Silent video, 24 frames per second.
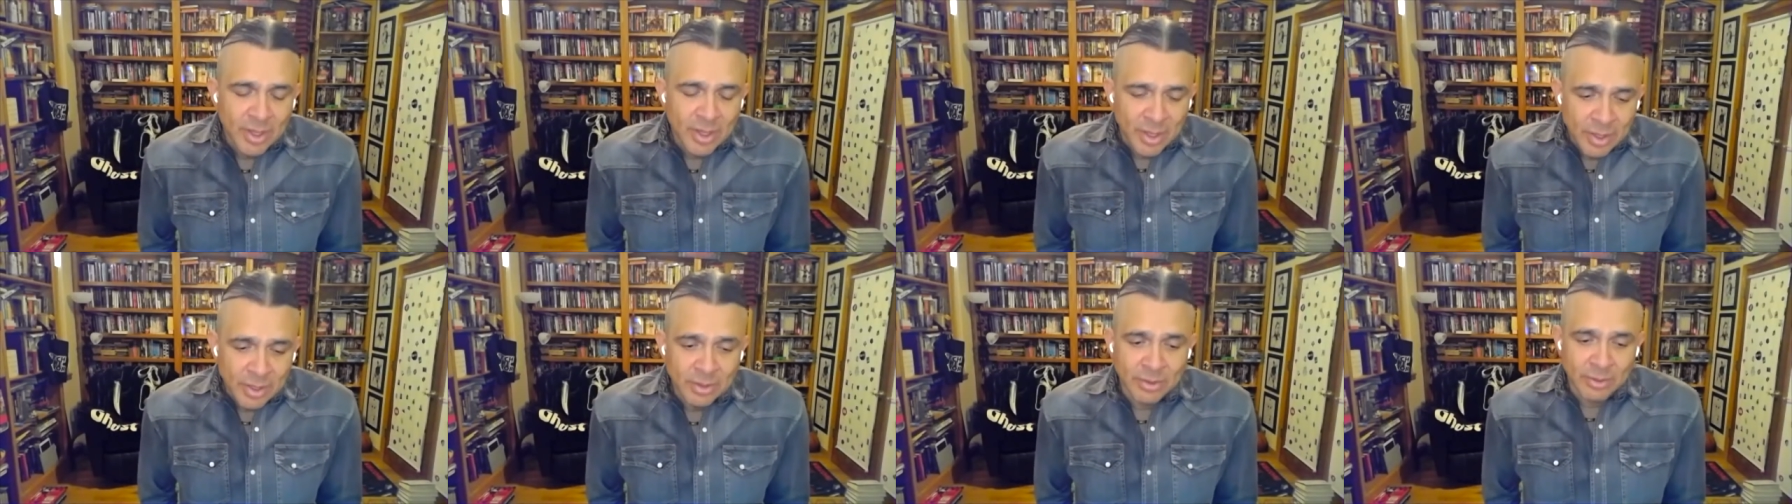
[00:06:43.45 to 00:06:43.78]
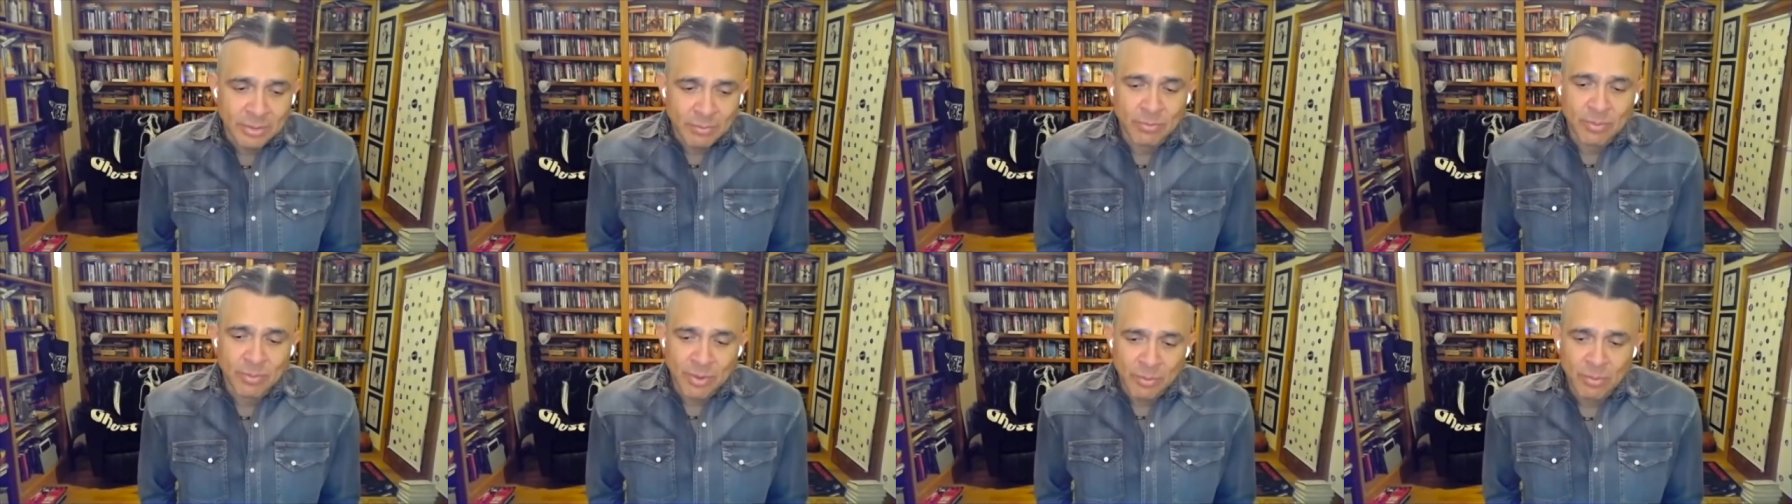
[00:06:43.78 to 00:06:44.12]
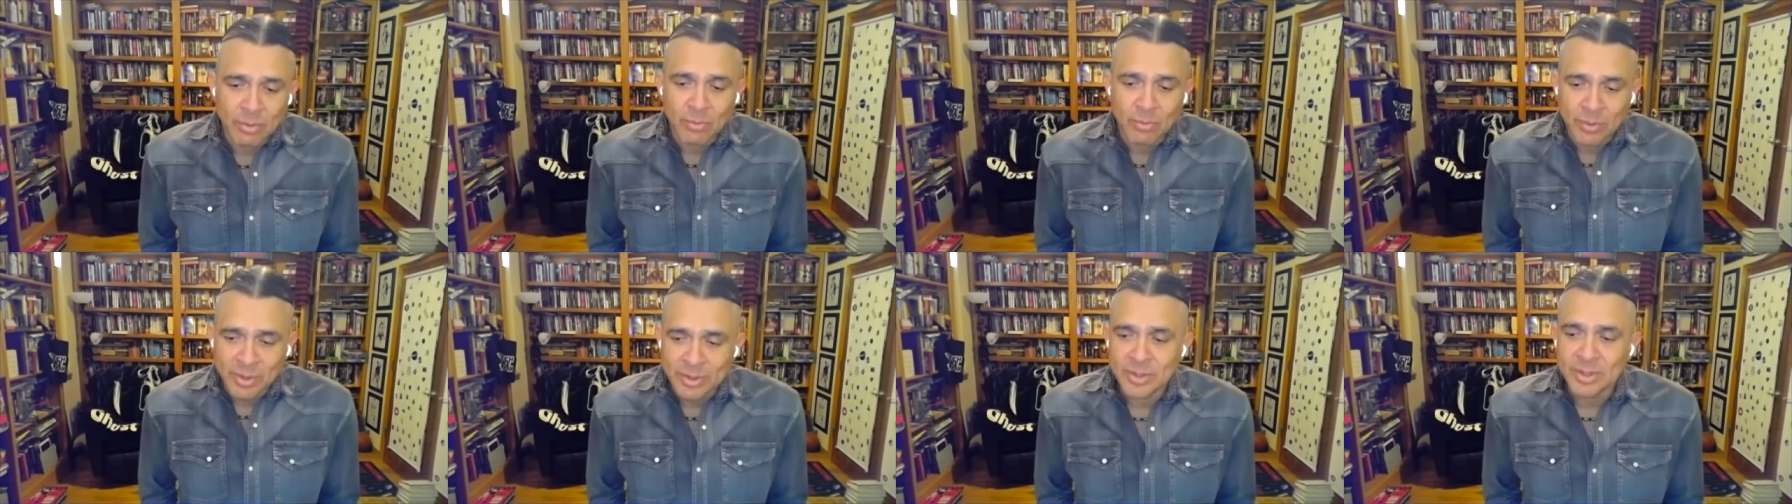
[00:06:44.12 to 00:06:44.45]
a good
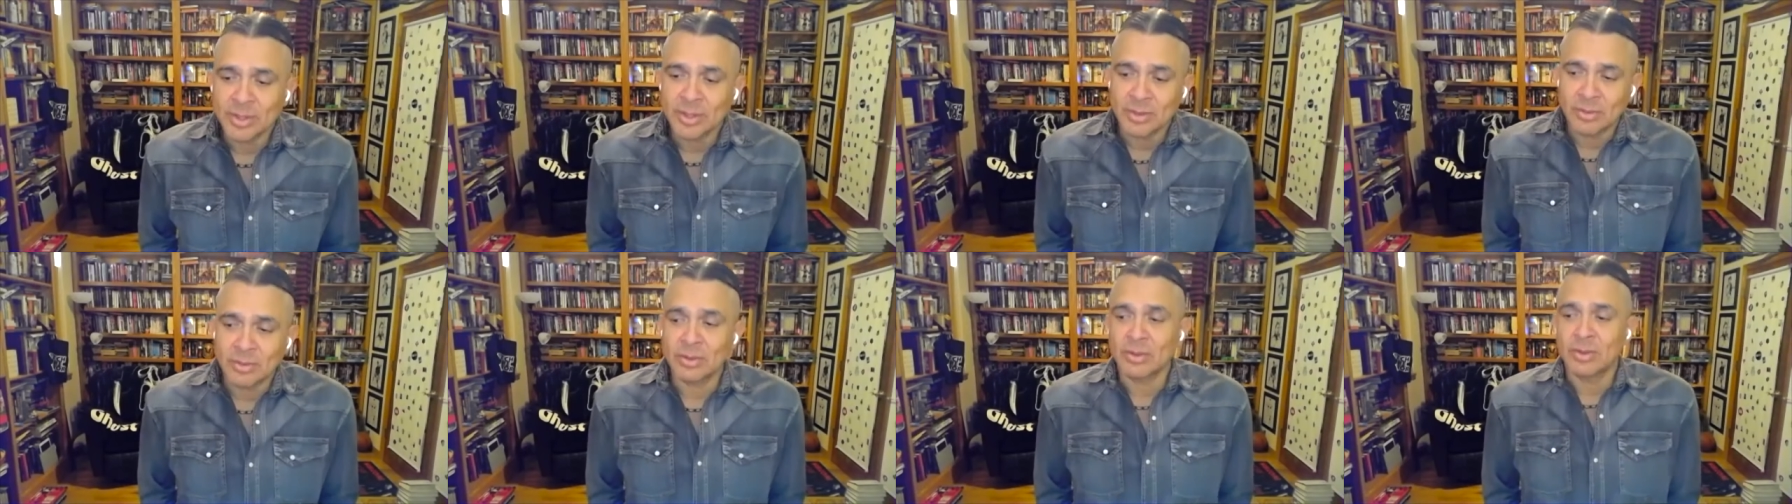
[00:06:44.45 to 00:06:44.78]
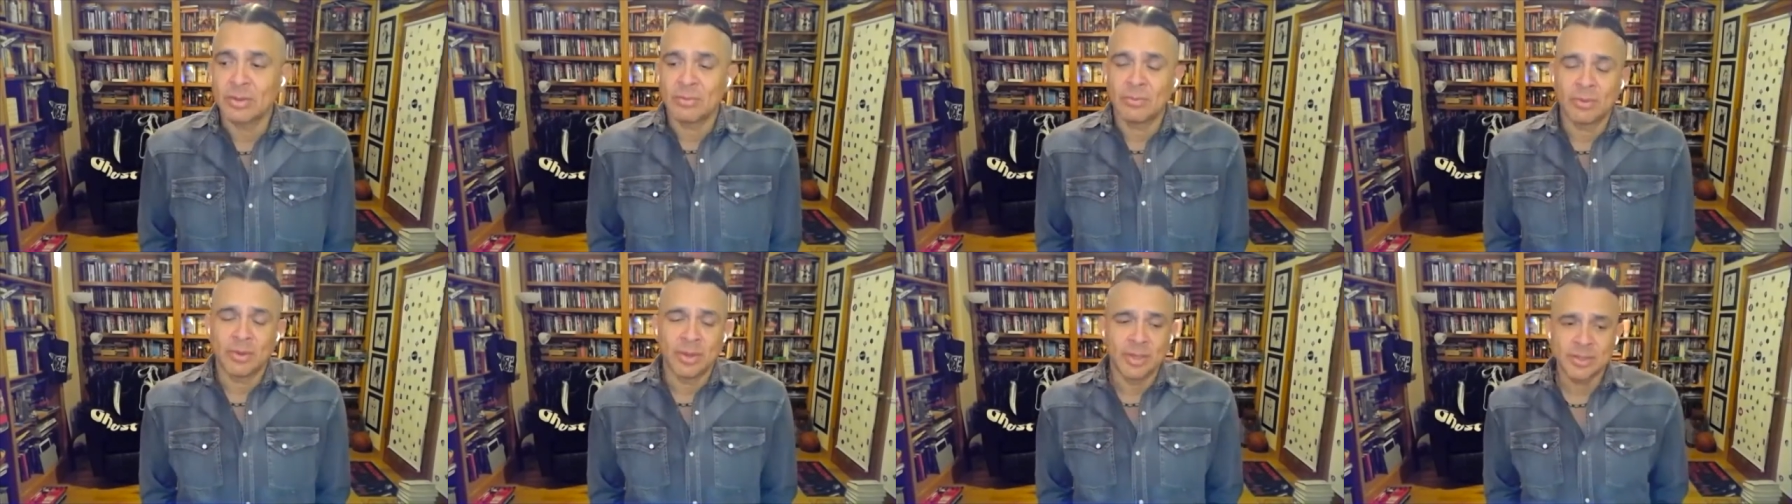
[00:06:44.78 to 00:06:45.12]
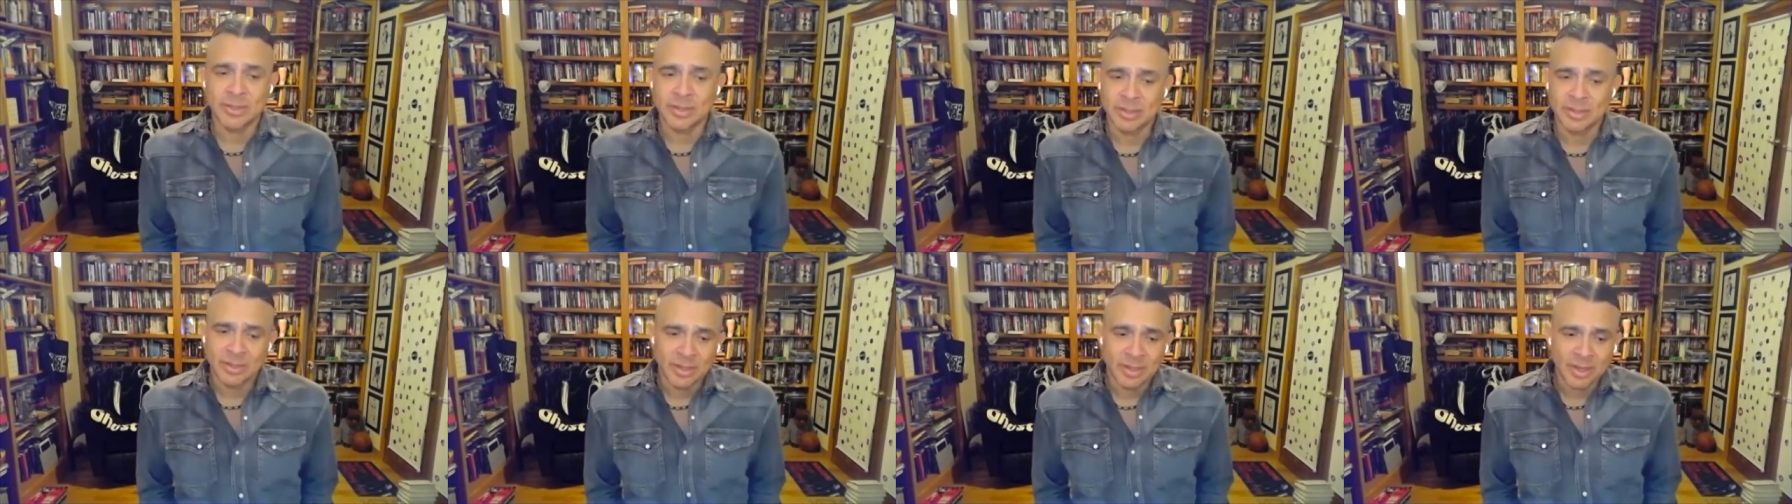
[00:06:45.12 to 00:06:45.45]
what we think is a good
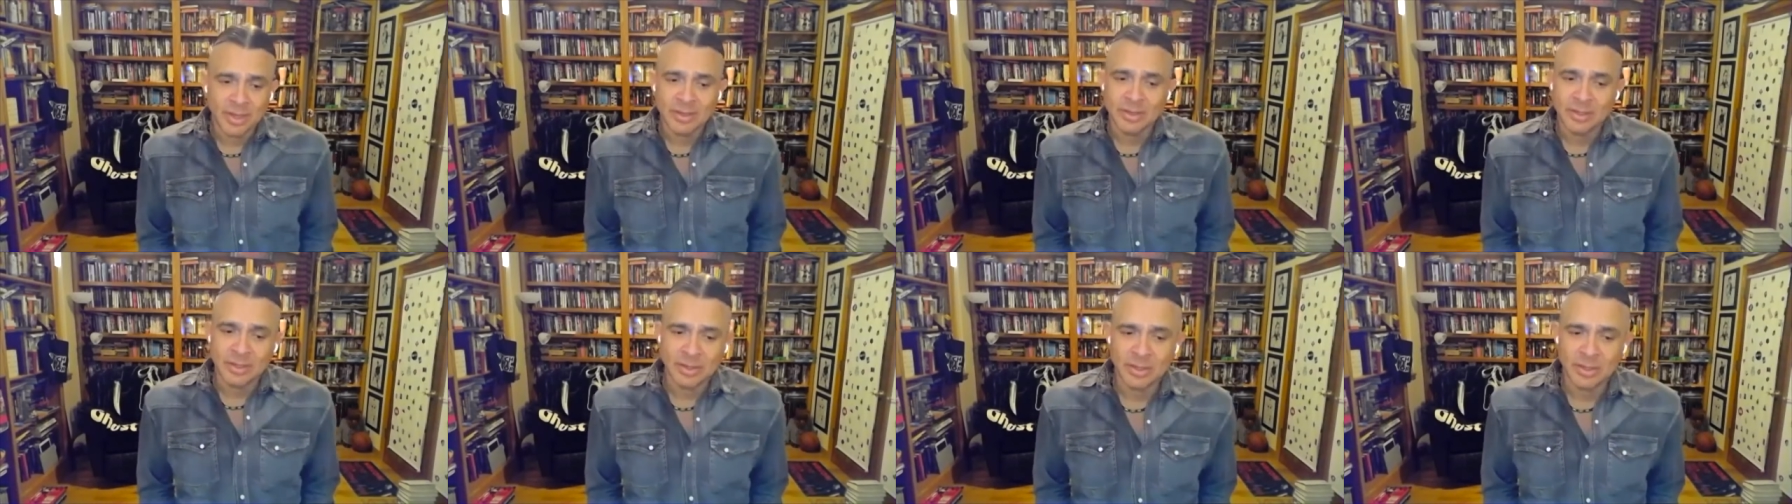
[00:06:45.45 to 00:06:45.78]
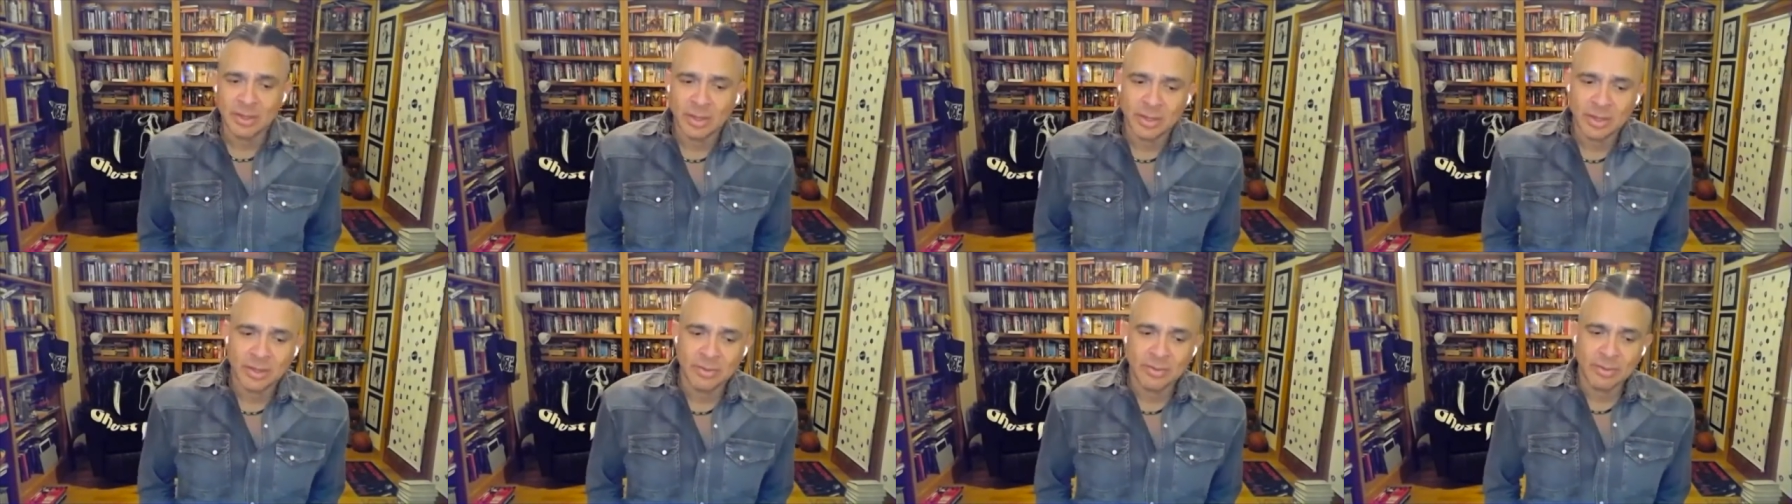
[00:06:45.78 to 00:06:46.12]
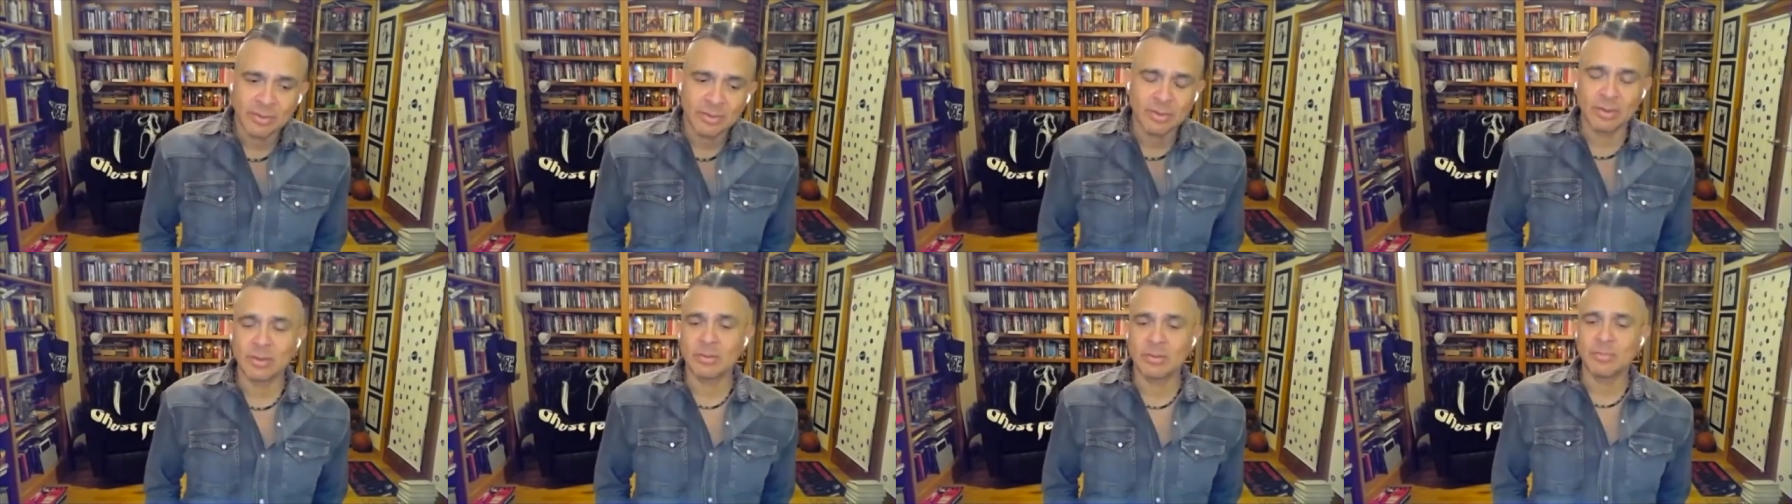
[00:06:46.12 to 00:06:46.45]
reason, then I think the audience
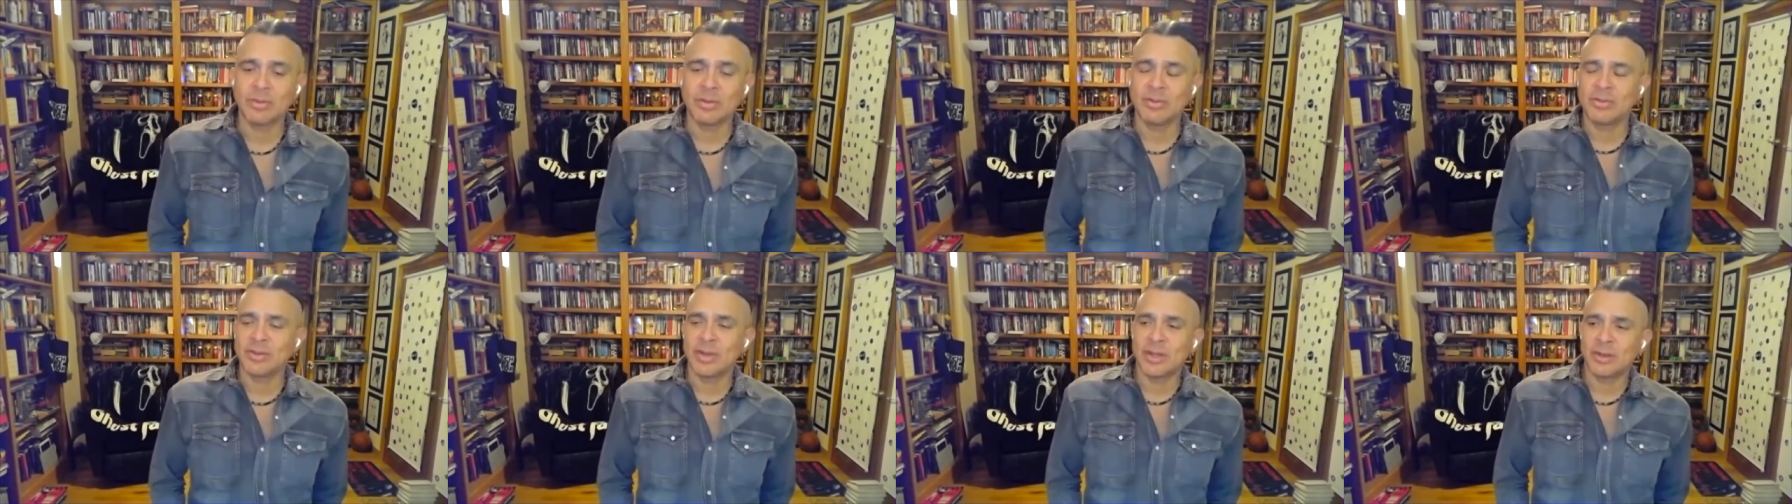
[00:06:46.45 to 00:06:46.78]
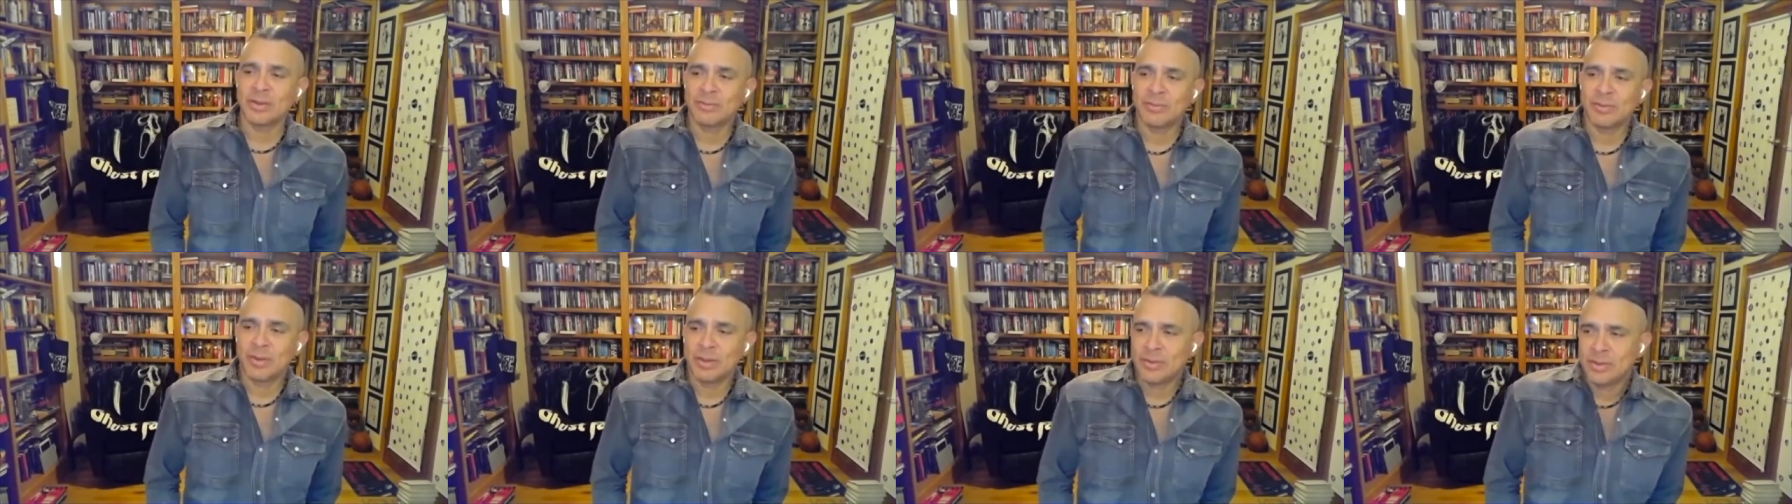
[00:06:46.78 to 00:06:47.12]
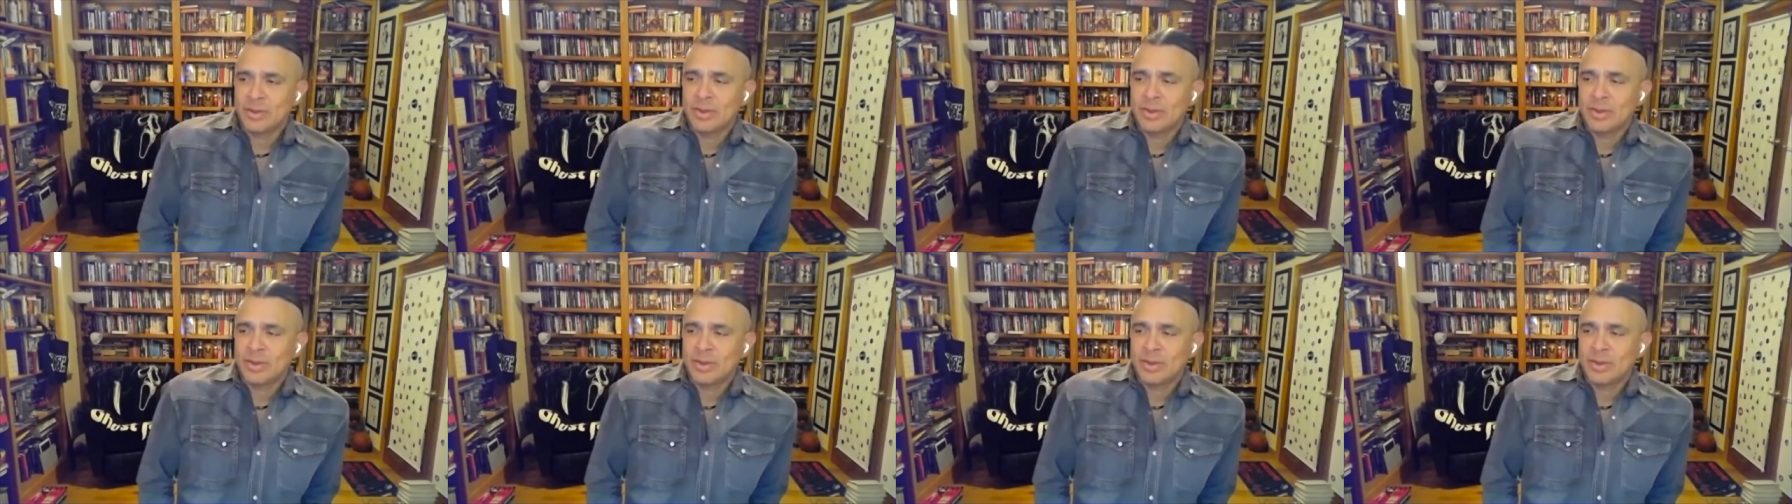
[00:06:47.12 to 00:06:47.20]
is going to be satisfied.